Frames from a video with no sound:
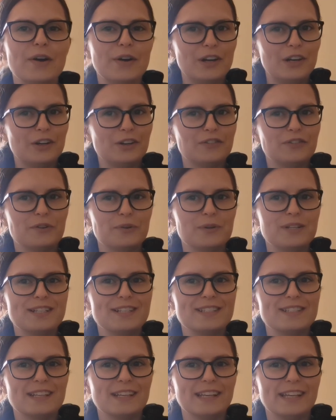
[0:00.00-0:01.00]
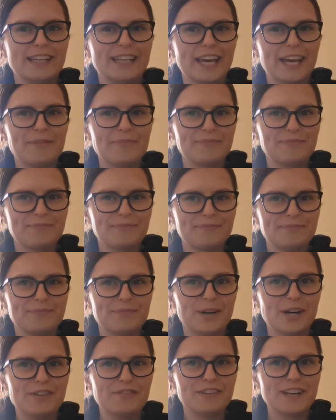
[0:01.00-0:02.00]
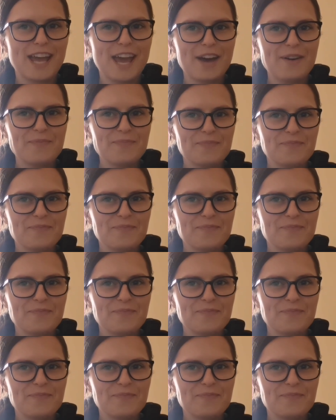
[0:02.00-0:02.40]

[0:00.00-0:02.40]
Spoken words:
Look forward to seeing it. Bye for now.